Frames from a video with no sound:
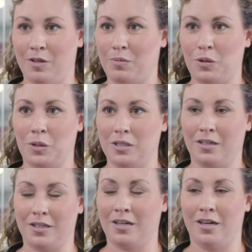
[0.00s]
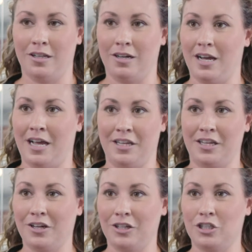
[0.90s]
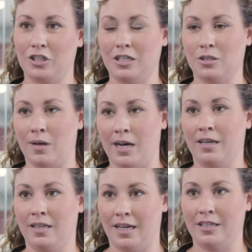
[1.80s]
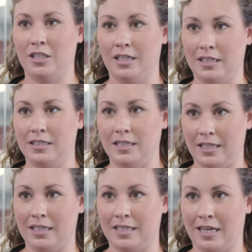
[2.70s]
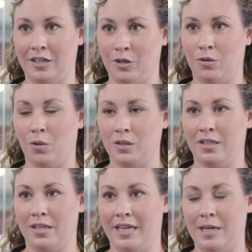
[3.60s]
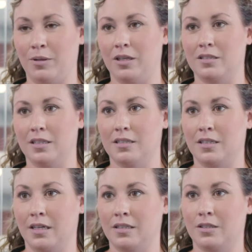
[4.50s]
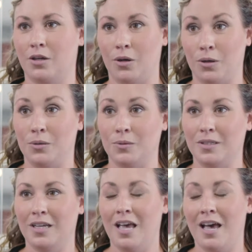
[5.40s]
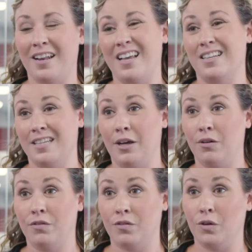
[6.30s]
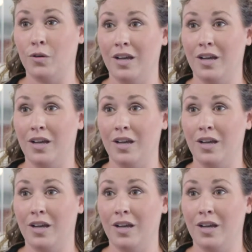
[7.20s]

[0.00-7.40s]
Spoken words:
of the product, the colour and the country. So at a glance you can see what the A+ listing is called, and that's helpful.